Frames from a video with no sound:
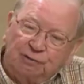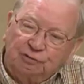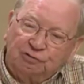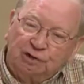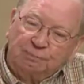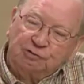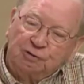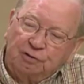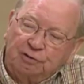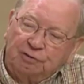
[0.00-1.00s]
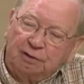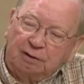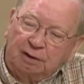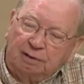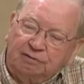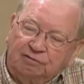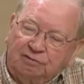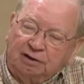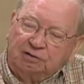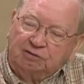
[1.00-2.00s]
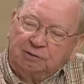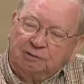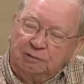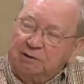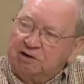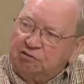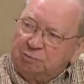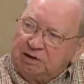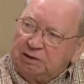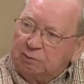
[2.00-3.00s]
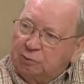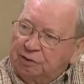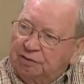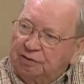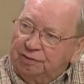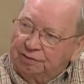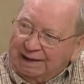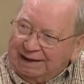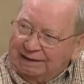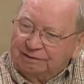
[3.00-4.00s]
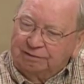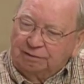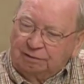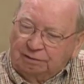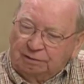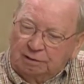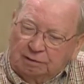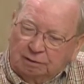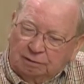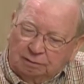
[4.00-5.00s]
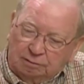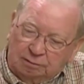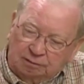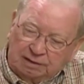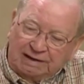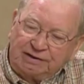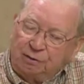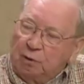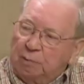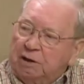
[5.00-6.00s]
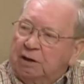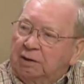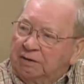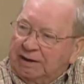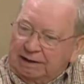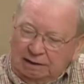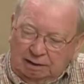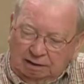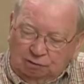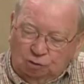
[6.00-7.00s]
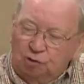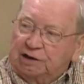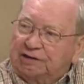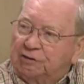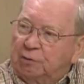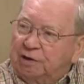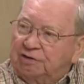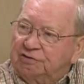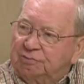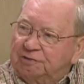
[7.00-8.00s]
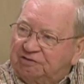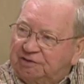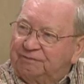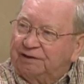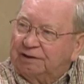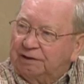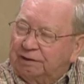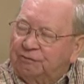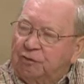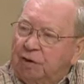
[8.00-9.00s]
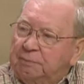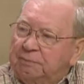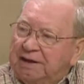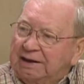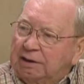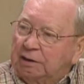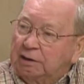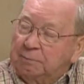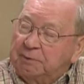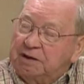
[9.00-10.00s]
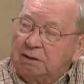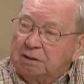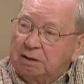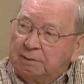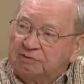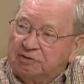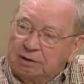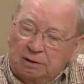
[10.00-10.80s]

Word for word: those up so that the, as the subcommittees meet with that uh, uh, dining room. Mm-hmm. They look at the ones specifically from that area, and many times